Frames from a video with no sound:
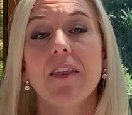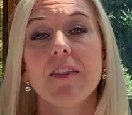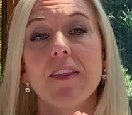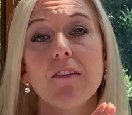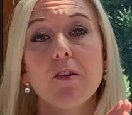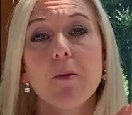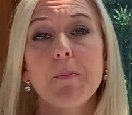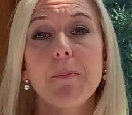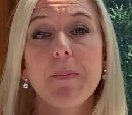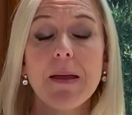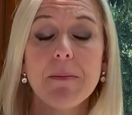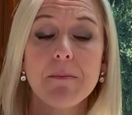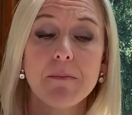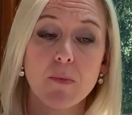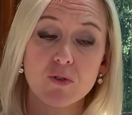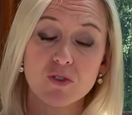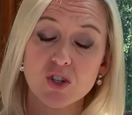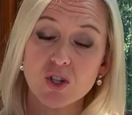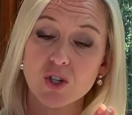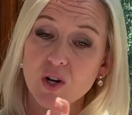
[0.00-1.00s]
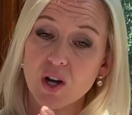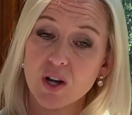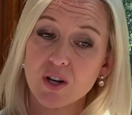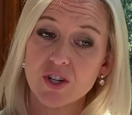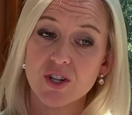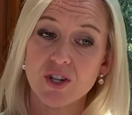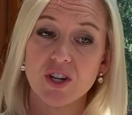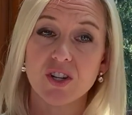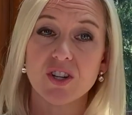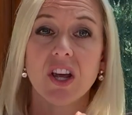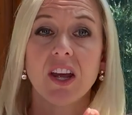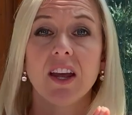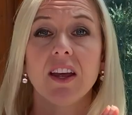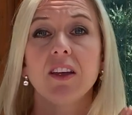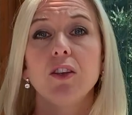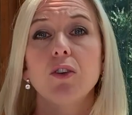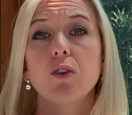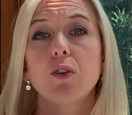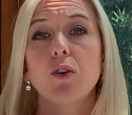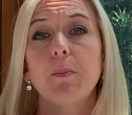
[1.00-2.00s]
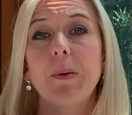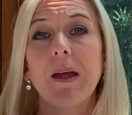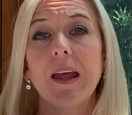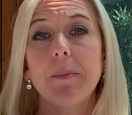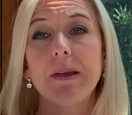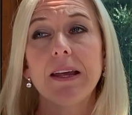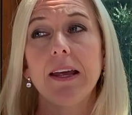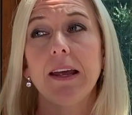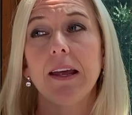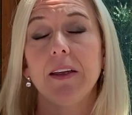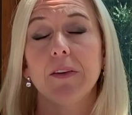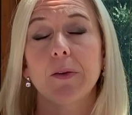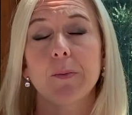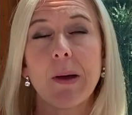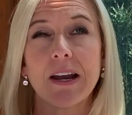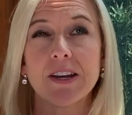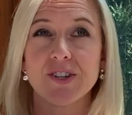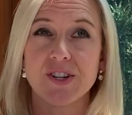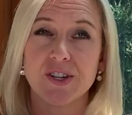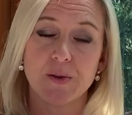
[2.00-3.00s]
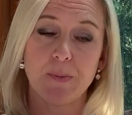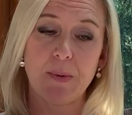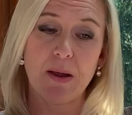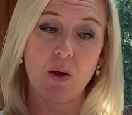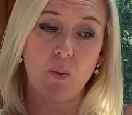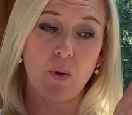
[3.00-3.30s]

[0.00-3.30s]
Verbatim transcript: They're a bit more structured. Your baby is managing to be